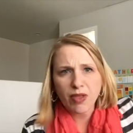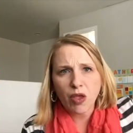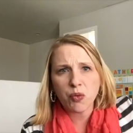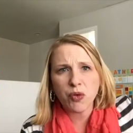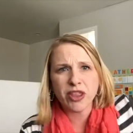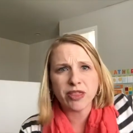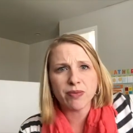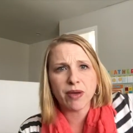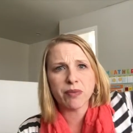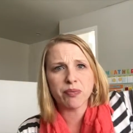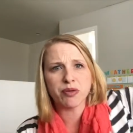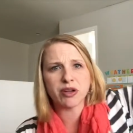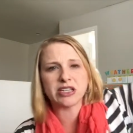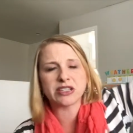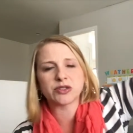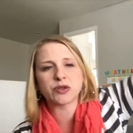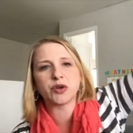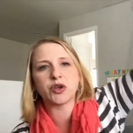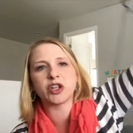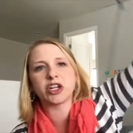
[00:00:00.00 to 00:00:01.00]
With my
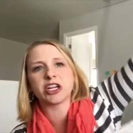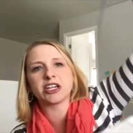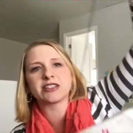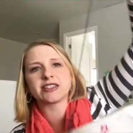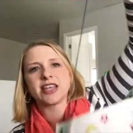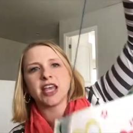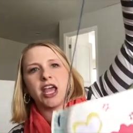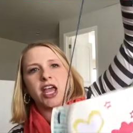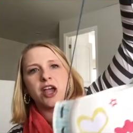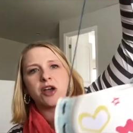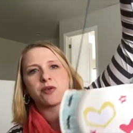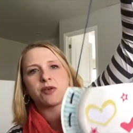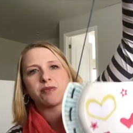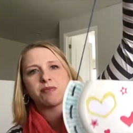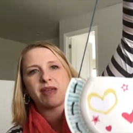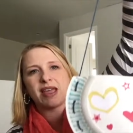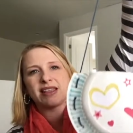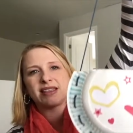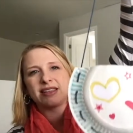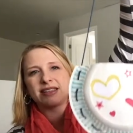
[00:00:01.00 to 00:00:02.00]
preschoolers, we
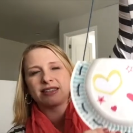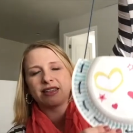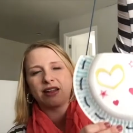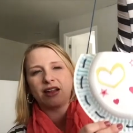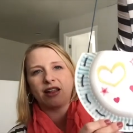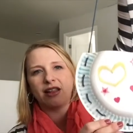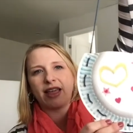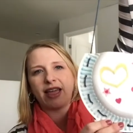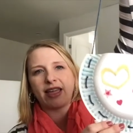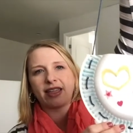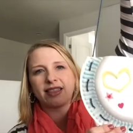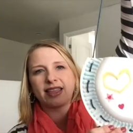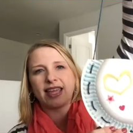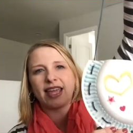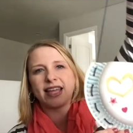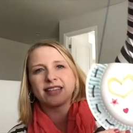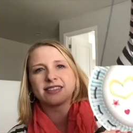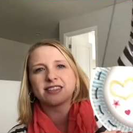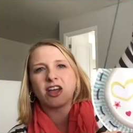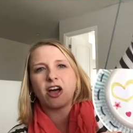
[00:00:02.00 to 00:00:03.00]
made these little, like, the
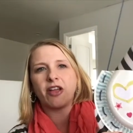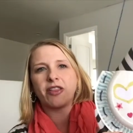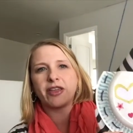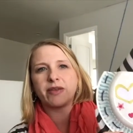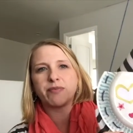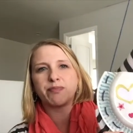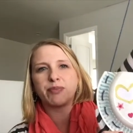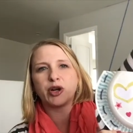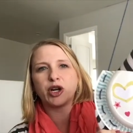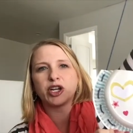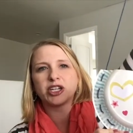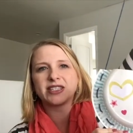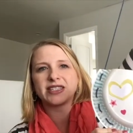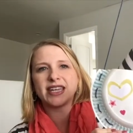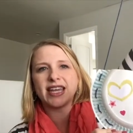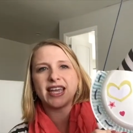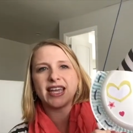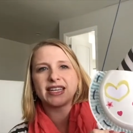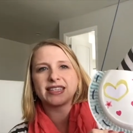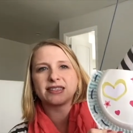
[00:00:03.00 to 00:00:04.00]
kids call them
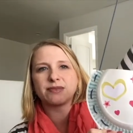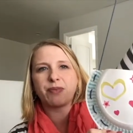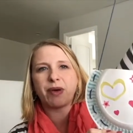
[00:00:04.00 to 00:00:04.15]
purses,